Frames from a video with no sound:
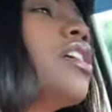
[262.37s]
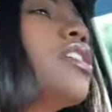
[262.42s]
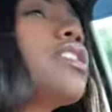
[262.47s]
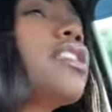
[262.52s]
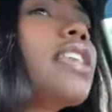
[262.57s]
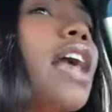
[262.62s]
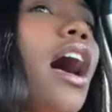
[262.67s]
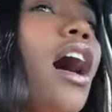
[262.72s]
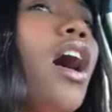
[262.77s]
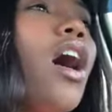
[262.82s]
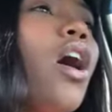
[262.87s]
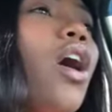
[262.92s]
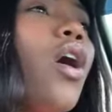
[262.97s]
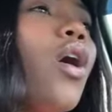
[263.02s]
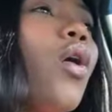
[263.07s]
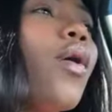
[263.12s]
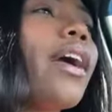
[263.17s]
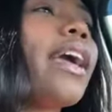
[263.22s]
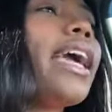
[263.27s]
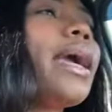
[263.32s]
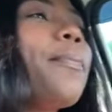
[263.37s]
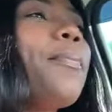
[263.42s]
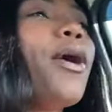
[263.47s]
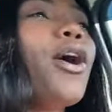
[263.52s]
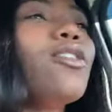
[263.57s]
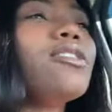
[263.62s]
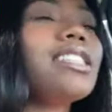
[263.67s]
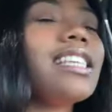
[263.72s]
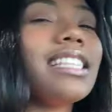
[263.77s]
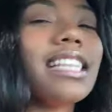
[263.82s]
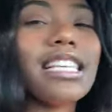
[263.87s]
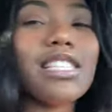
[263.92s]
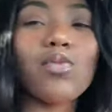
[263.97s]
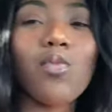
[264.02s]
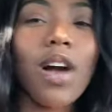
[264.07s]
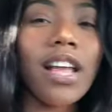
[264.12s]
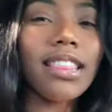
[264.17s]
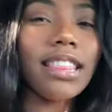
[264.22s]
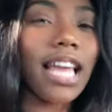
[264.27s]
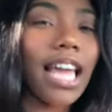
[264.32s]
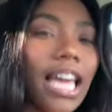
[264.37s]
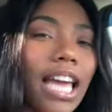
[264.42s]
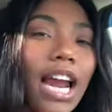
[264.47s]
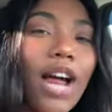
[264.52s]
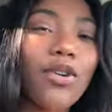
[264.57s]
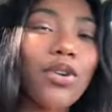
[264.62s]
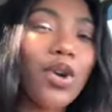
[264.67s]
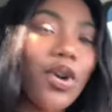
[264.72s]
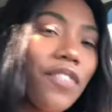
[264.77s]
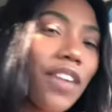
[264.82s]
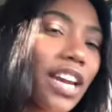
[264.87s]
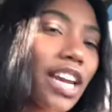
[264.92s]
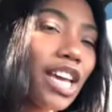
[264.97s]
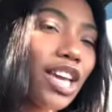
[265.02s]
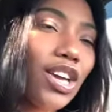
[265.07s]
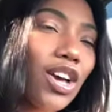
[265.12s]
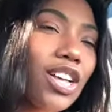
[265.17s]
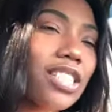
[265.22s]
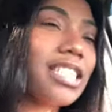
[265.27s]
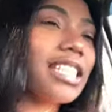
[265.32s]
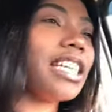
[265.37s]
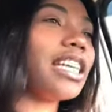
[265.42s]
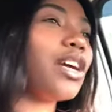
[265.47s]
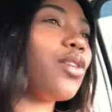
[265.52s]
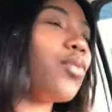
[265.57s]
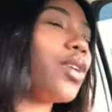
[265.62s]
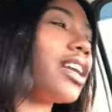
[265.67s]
So he posted this one thing. I don't know if any of y'all seen it.